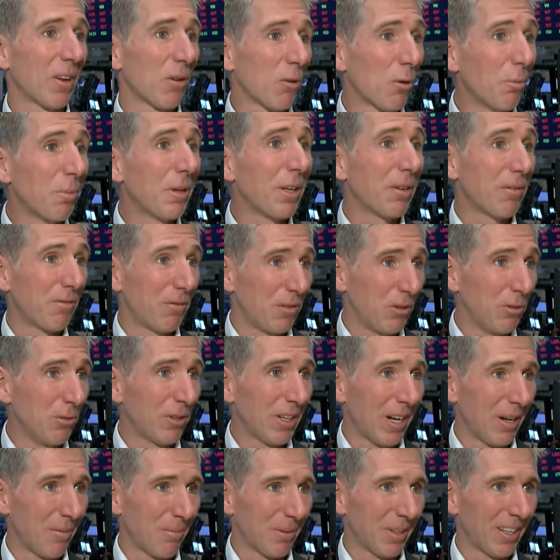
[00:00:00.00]
there will be a few
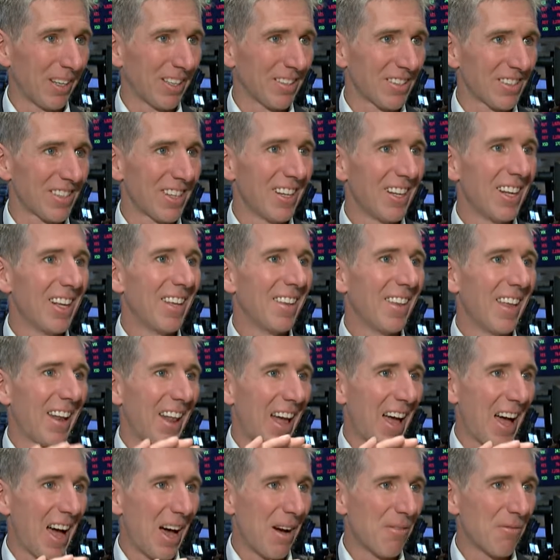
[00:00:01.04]
companies that
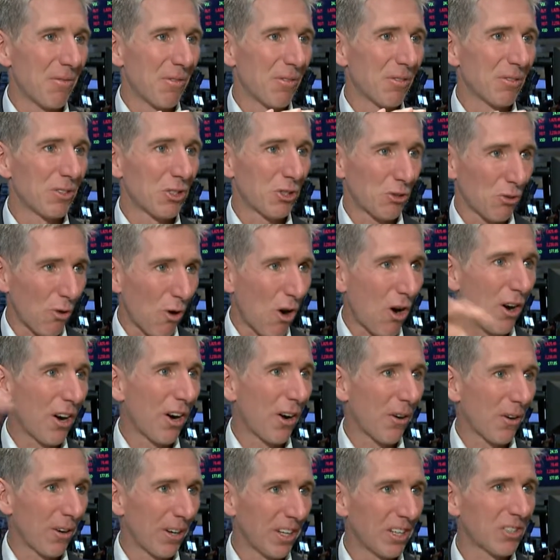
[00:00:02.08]
have
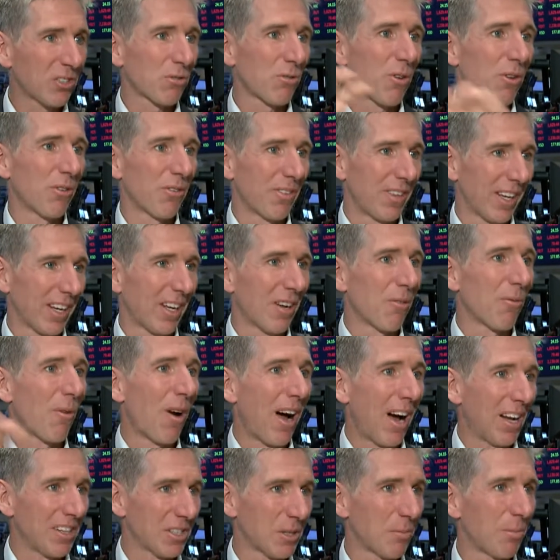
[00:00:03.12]
strong earnings growth that can
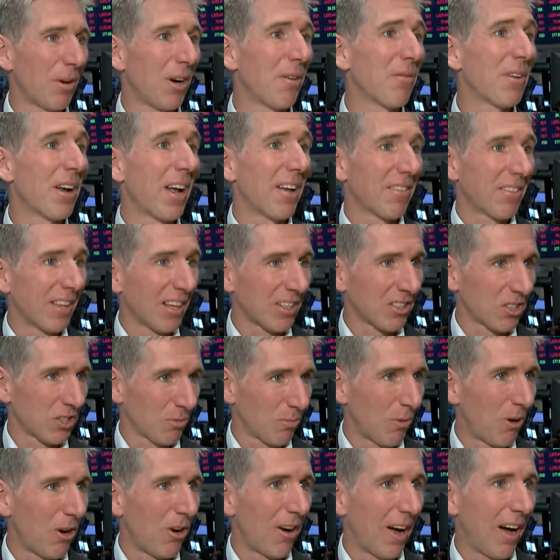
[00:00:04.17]
rise above, and I think a
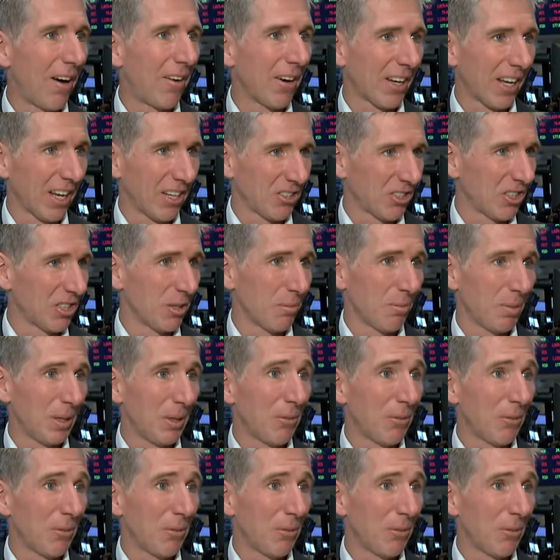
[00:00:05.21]
small allocation to